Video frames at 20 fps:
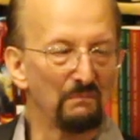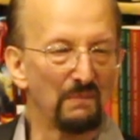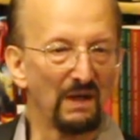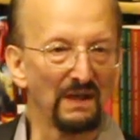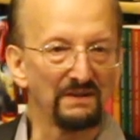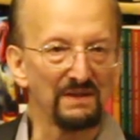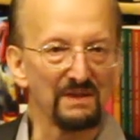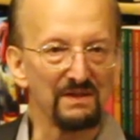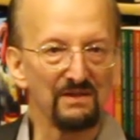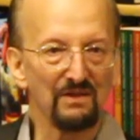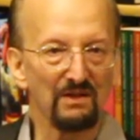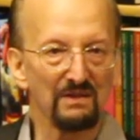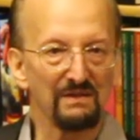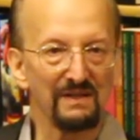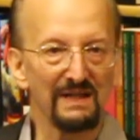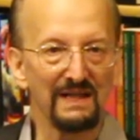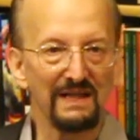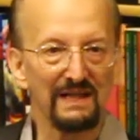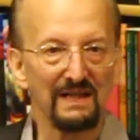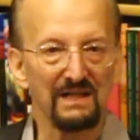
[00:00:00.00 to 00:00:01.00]
but there's
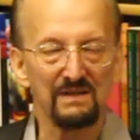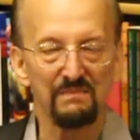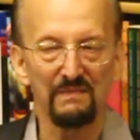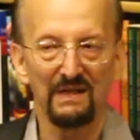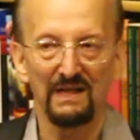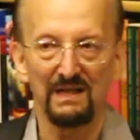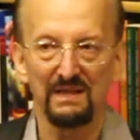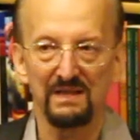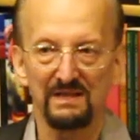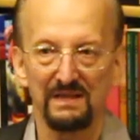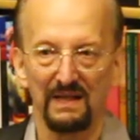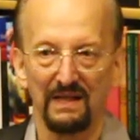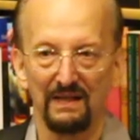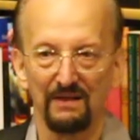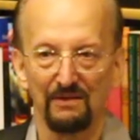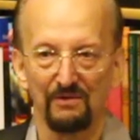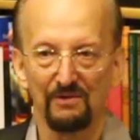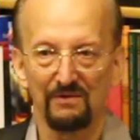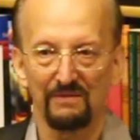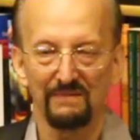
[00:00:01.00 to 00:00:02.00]
not nearly as many
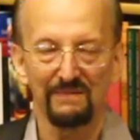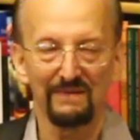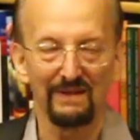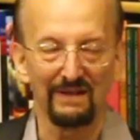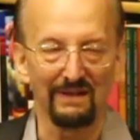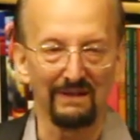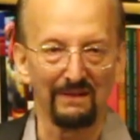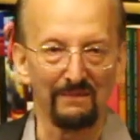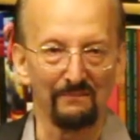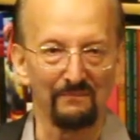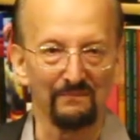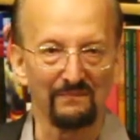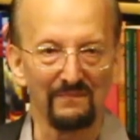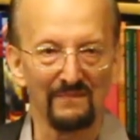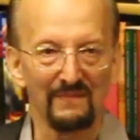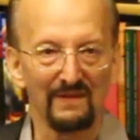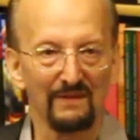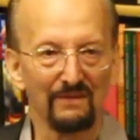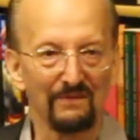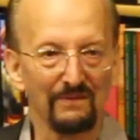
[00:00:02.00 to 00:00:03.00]
stage
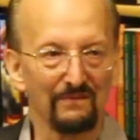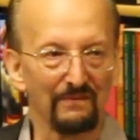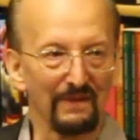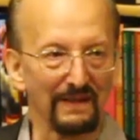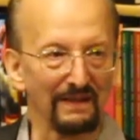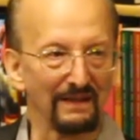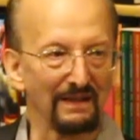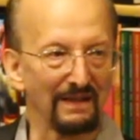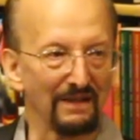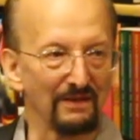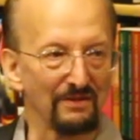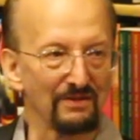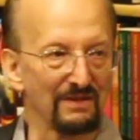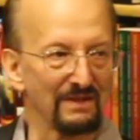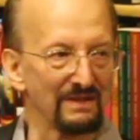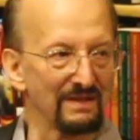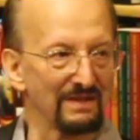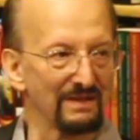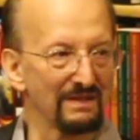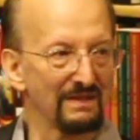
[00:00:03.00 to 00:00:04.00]

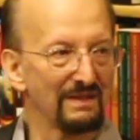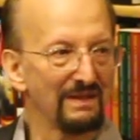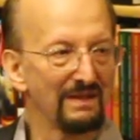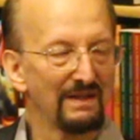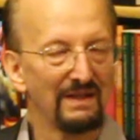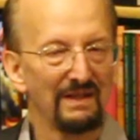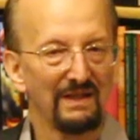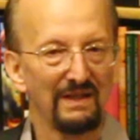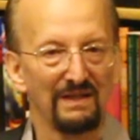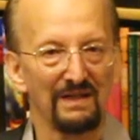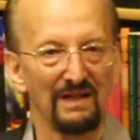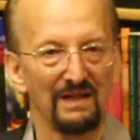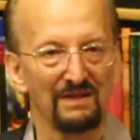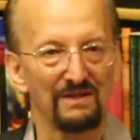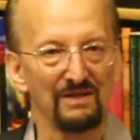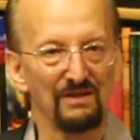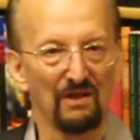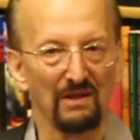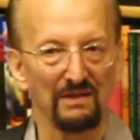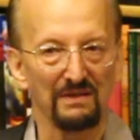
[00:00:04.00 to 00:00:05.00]
regulations.
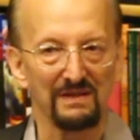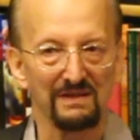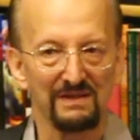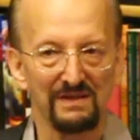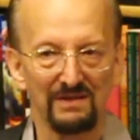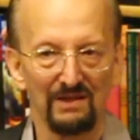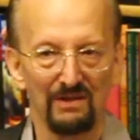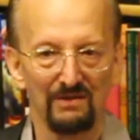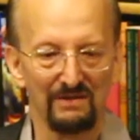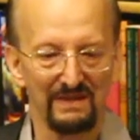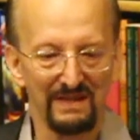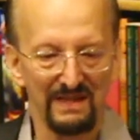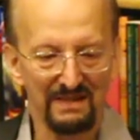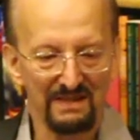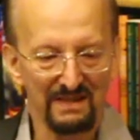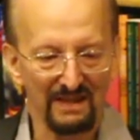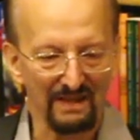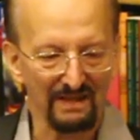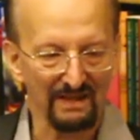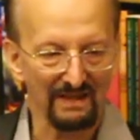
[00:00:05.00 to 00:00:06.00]
It's not so
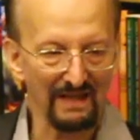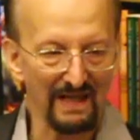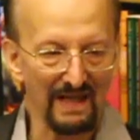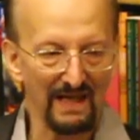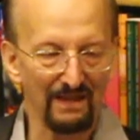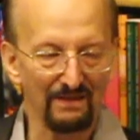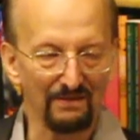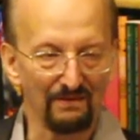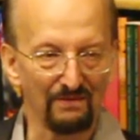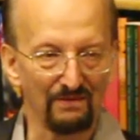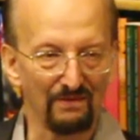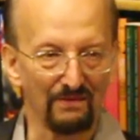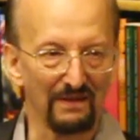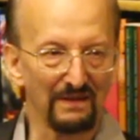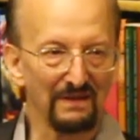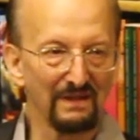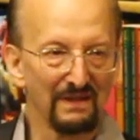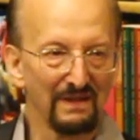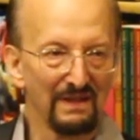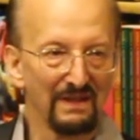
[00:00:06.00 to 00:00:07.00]
detailed in how you do
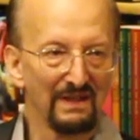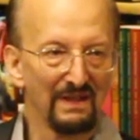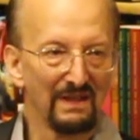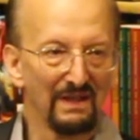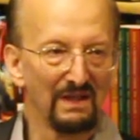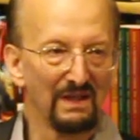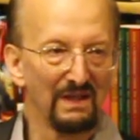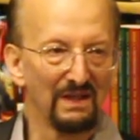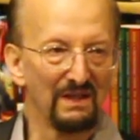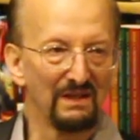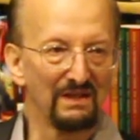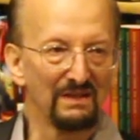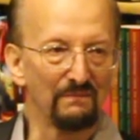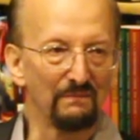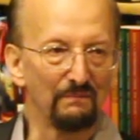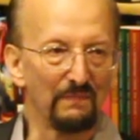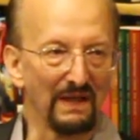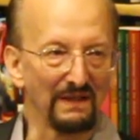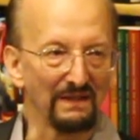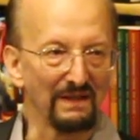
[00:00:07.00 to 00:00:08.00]
it,
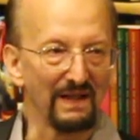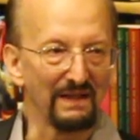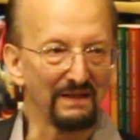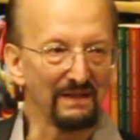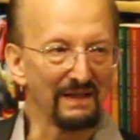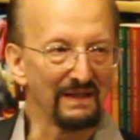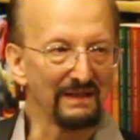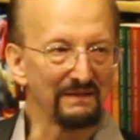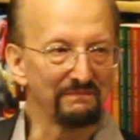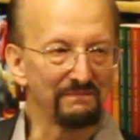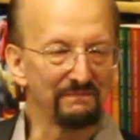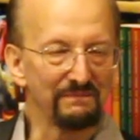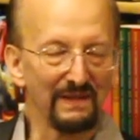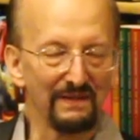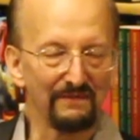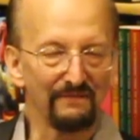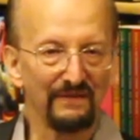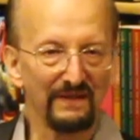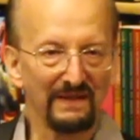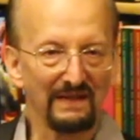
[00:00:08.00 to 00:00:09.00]
but I
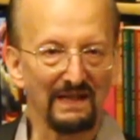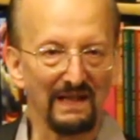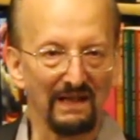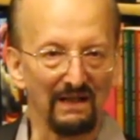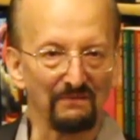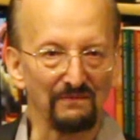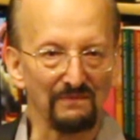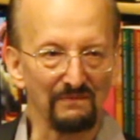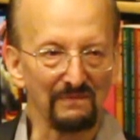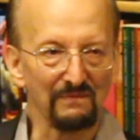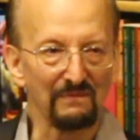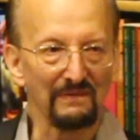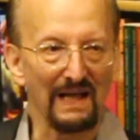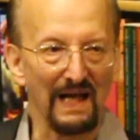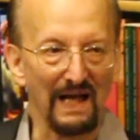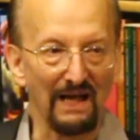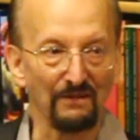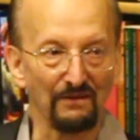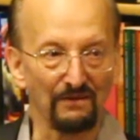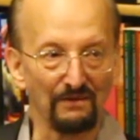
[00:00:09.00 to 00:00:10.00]
have figured out
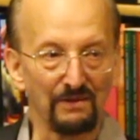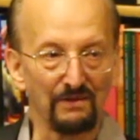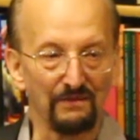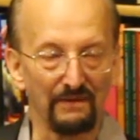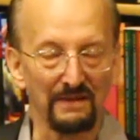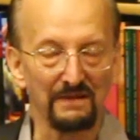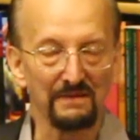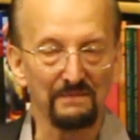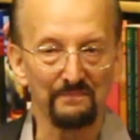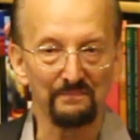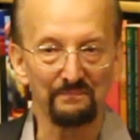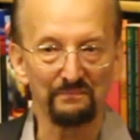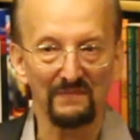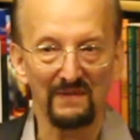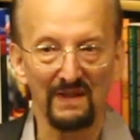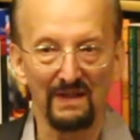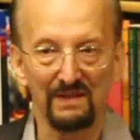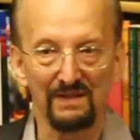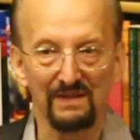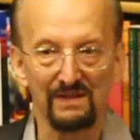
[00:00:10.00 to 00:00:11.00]
how you do it.
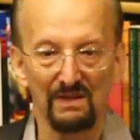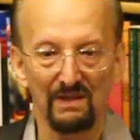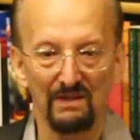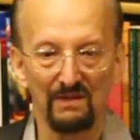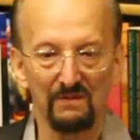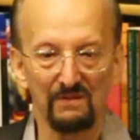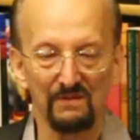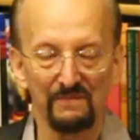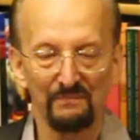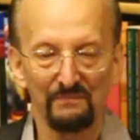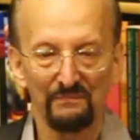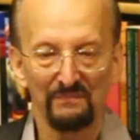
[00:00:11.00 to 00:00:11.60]
And so,